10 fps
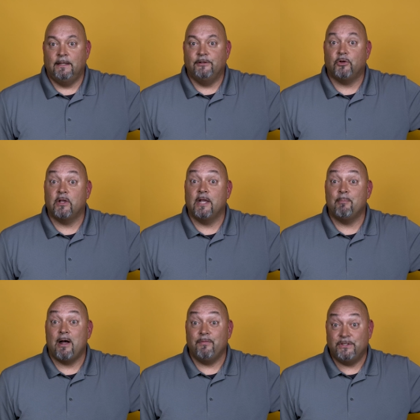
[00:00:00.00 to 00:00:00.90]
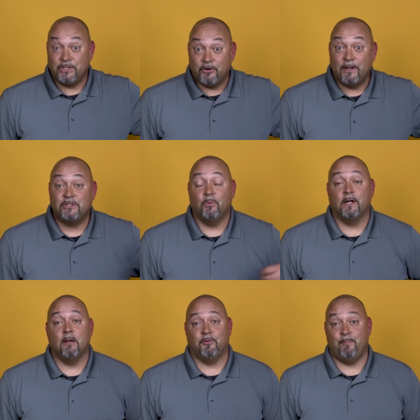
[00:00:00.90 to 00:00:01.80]
He's talking about the generation when
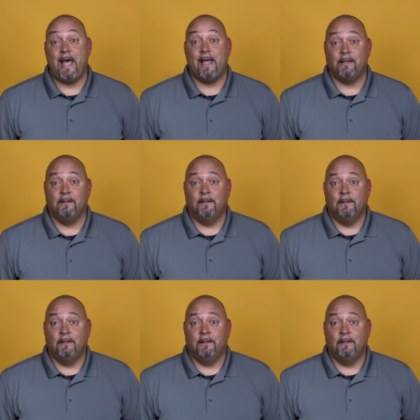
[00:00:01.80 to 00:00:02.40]
it comes back.